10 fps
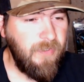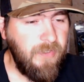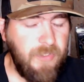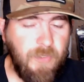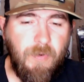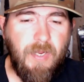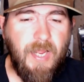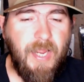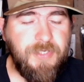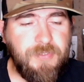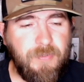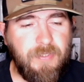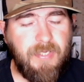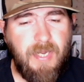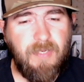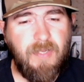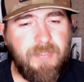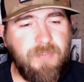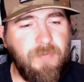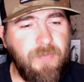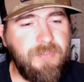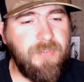You know what? I actually kind of like the looks